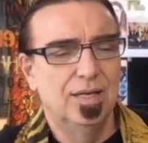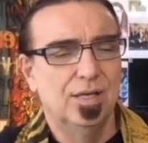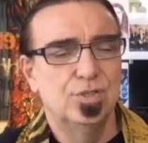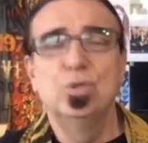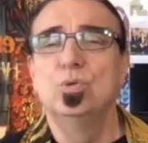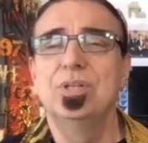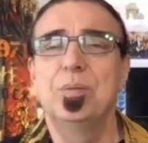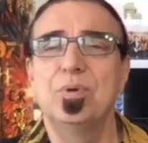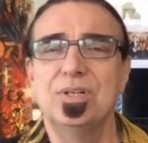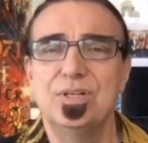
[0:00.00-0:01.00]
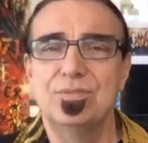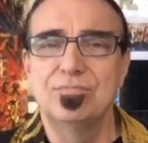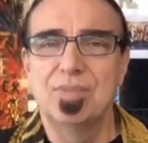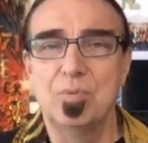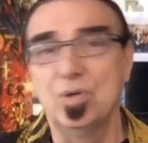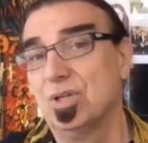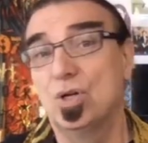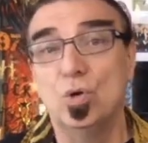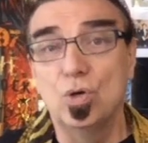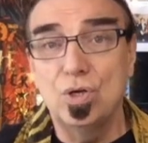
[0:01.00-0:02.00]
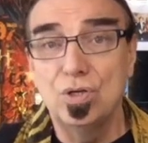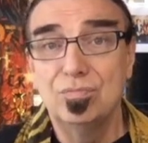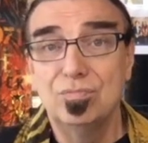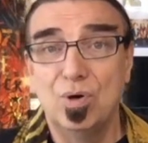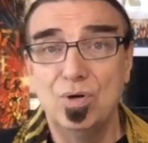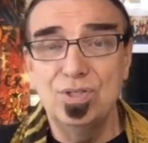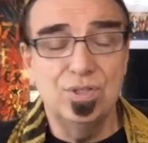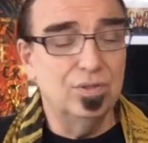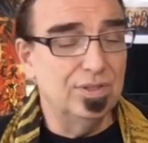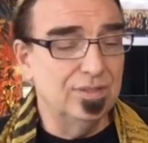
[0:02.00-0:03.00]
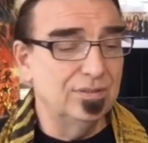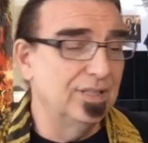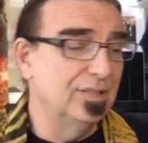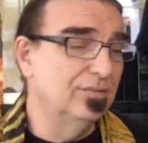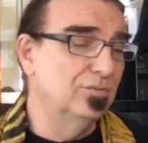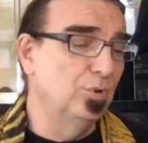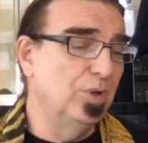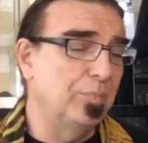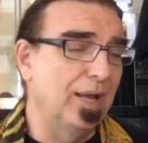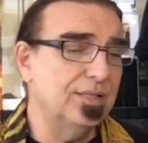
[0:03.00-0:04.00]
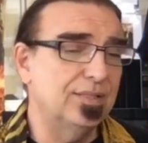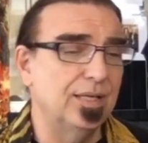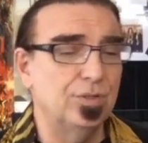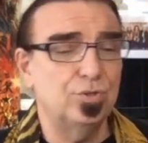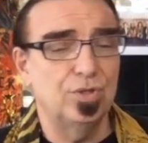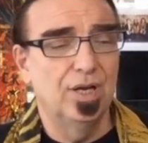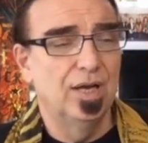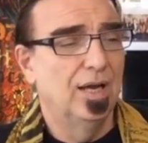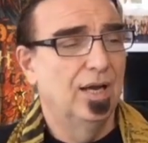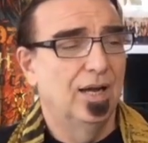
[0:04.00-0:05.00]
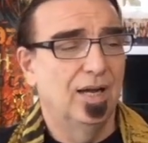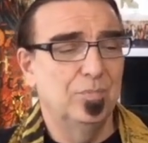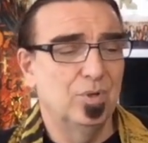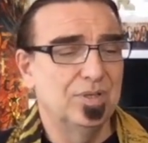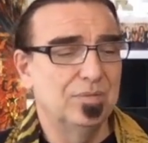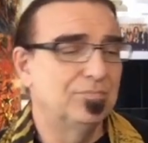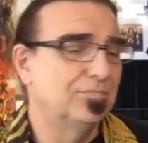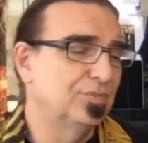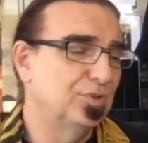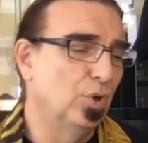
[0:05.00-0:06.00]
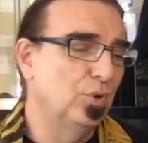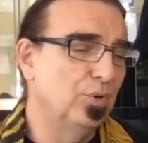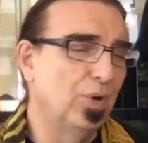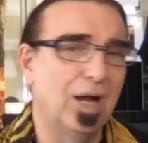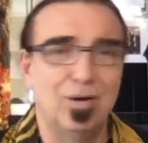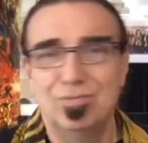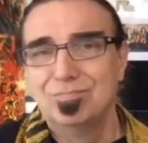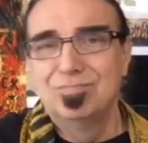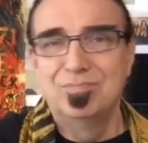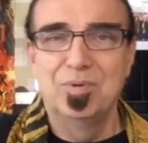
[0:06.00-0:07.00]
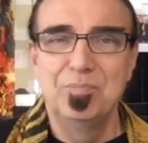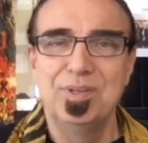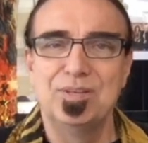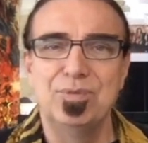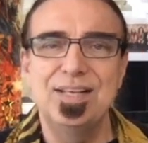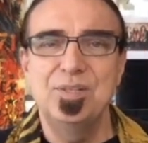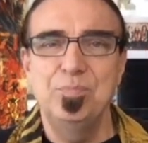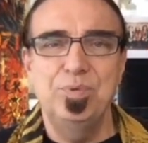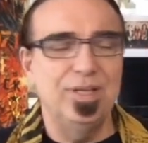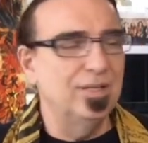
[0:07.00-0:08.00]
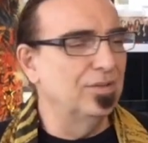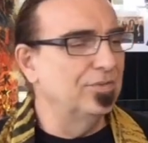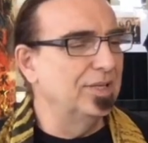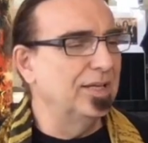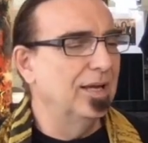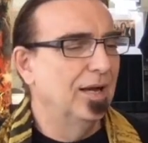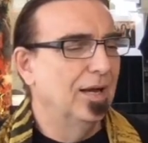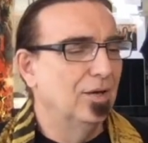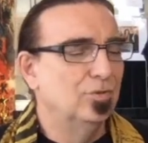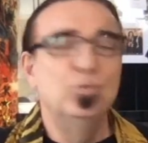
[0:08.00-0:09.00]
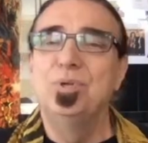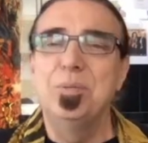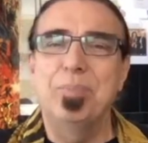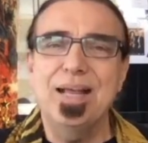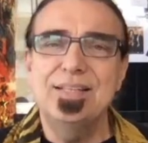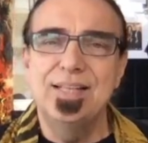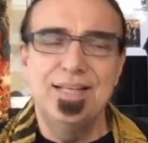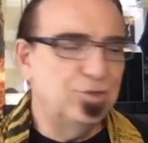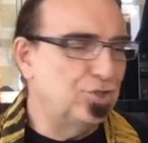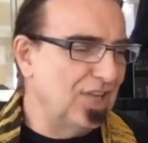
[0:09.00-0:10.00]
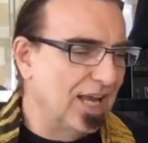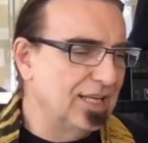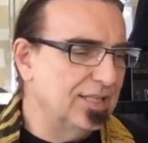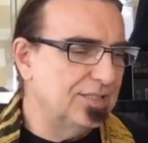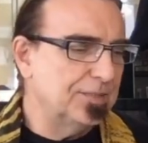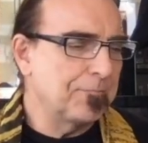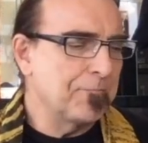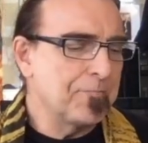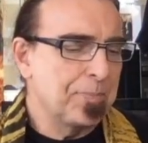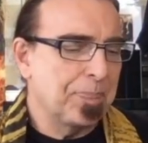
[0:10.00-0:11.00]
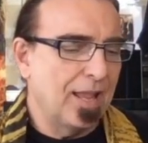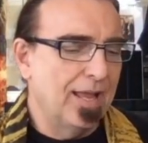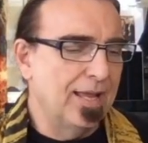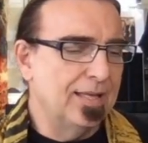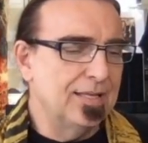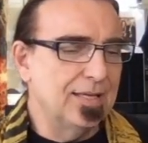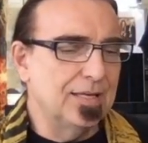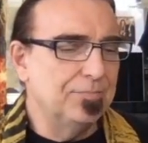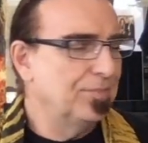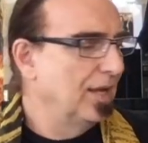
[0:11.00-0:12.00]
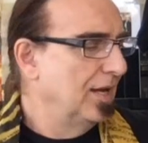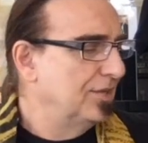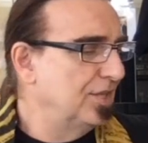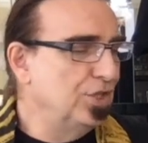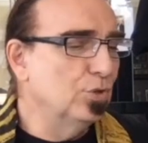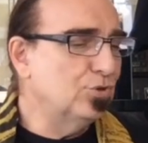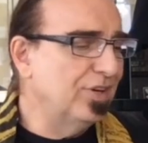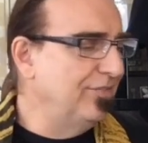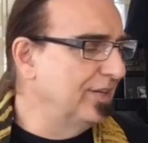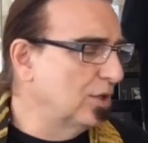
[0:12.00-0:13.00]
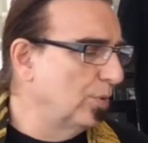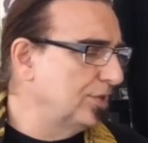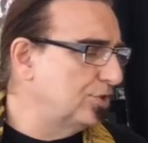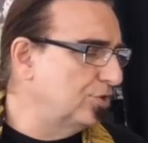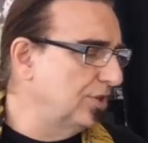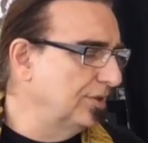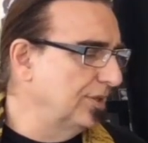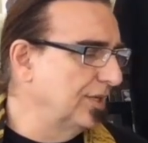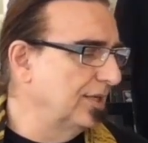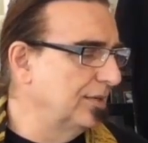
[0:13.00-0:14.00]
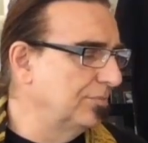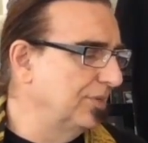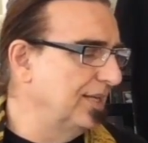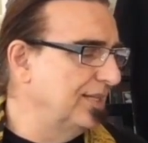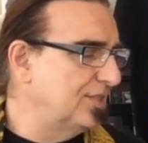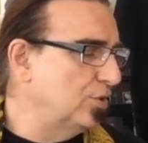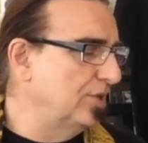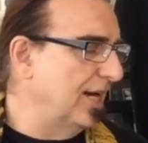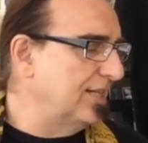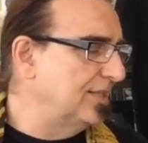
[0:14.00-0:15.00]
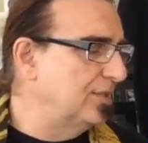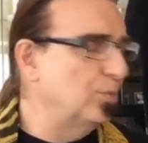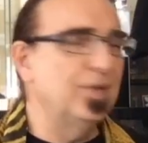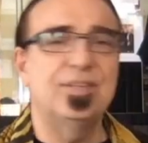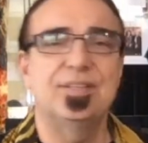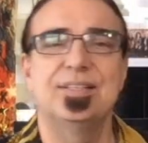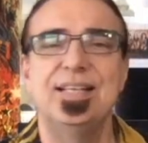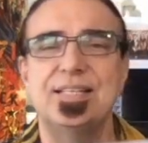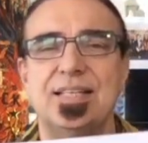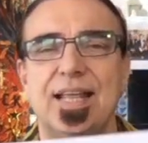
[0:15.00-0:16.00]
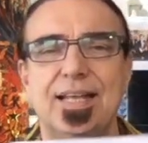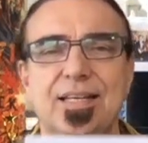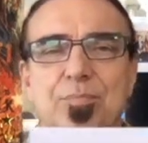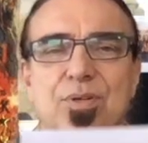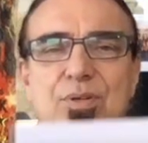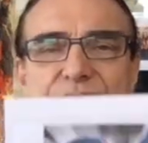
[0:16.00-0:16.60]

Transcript: Soon I'm gonna cook also in Rudy Backstage. I'm gonna show you how with the recipe of a Rudy Backstage salad. And the new trivia question is connected with this lady, because